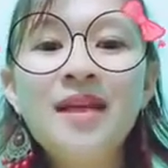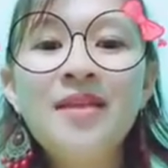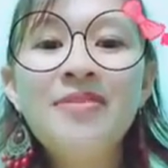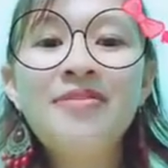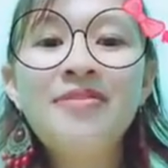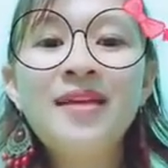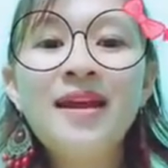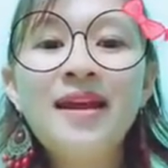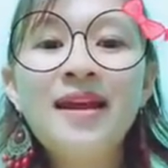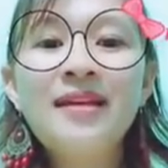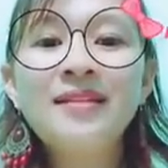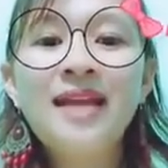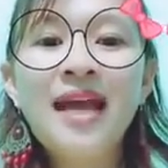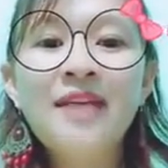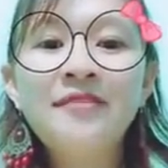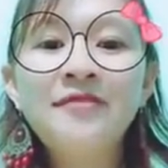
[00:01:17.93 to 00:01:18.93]
Then
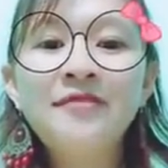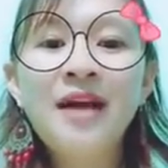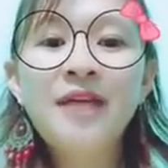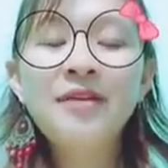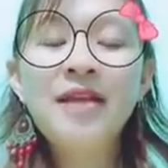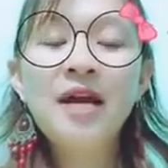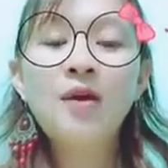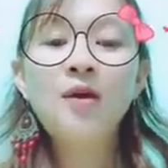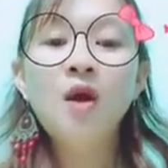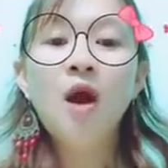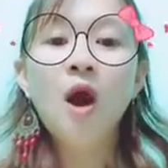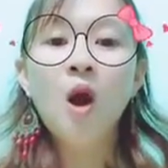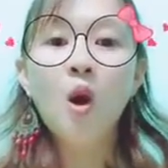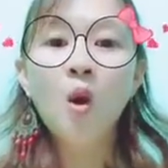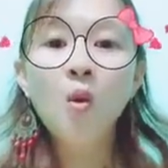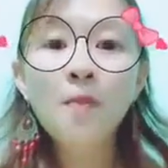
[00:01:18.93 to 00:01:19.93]
I found out,
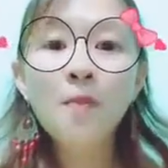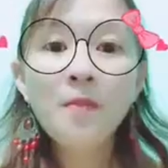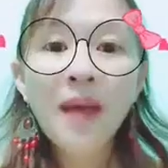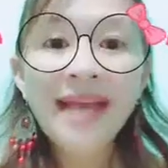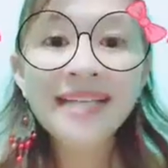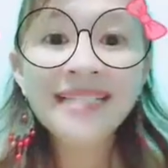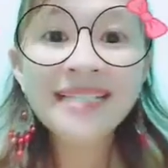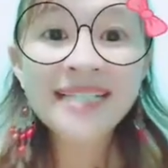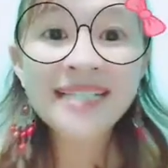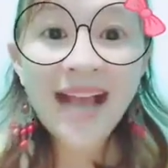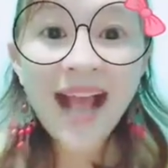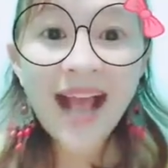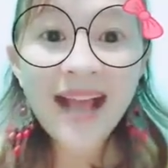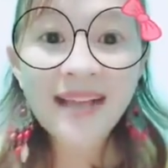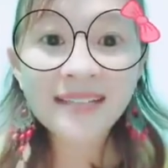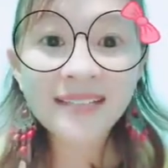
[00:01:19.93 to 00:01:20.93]
oh my
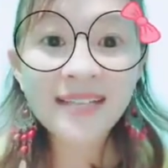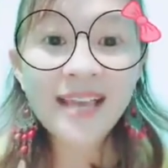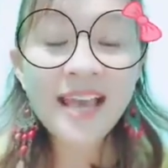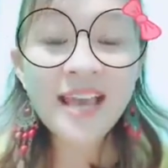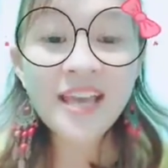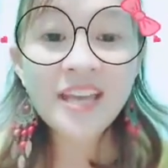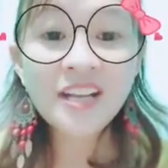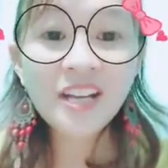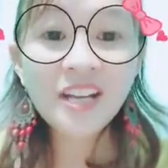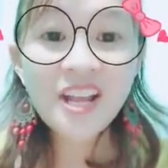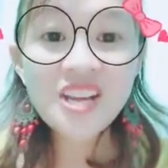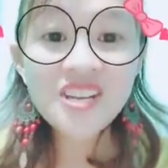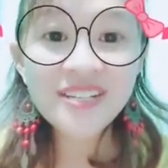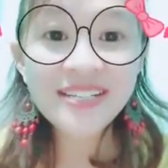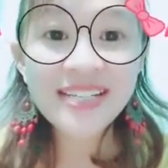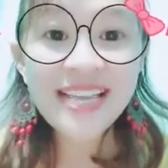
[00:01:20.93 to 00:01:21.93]
God,
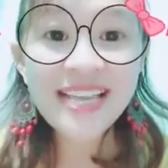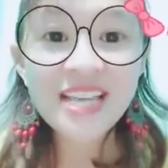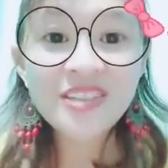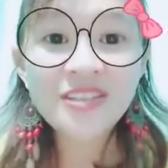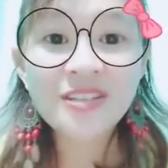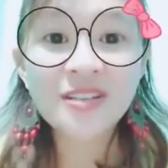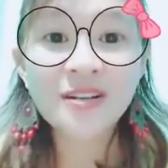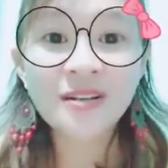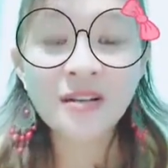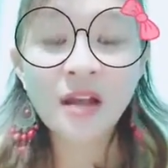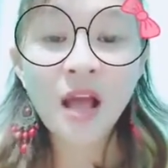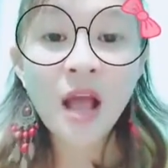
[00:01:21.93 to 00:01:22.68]
English teacher,